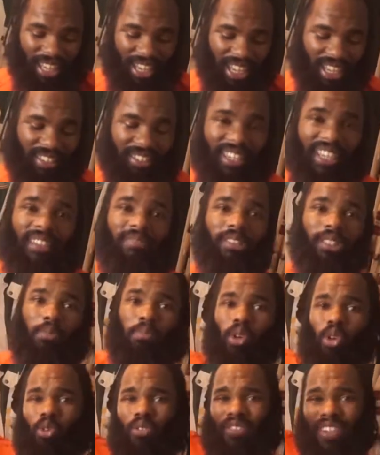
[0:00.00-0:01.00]
It keeps
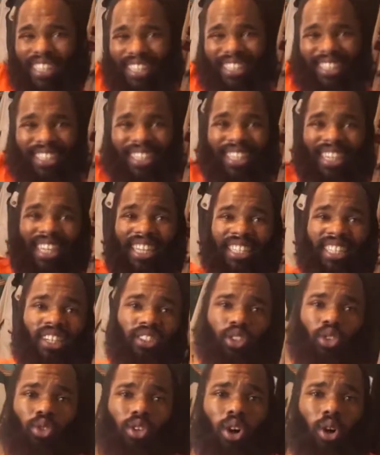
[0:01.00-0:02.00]
moving
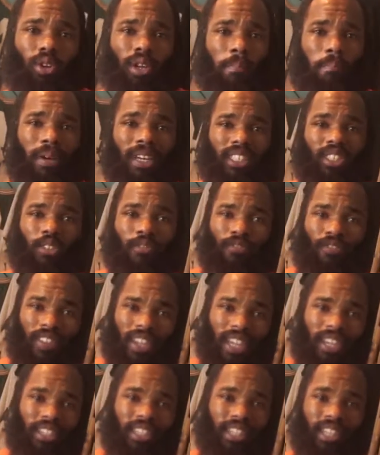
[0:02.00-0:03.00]
until you go to muscle
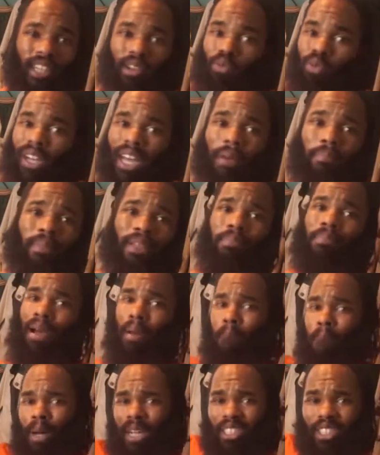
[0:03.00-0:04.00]
failure. And what I mean
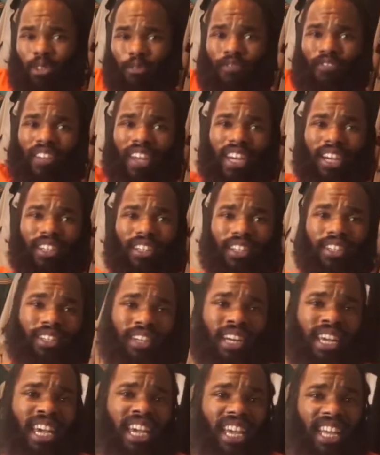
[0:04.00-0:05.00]
by muscle
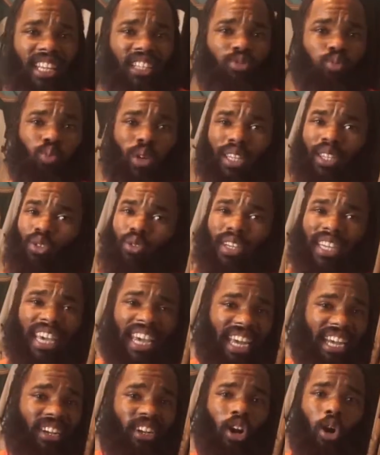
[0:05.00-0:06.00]
failure is when you
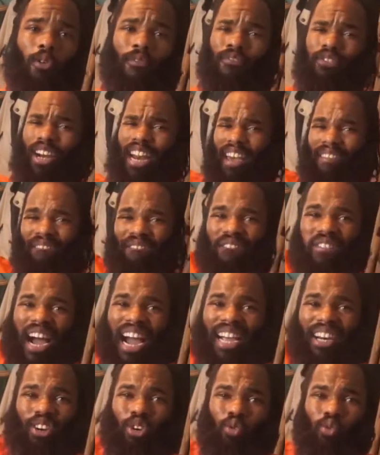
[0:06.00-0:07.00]
can't go for that
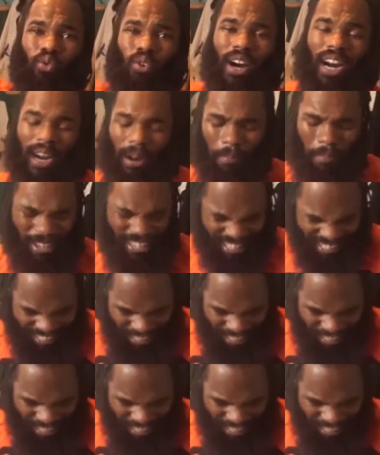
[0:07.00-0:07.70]
final rep.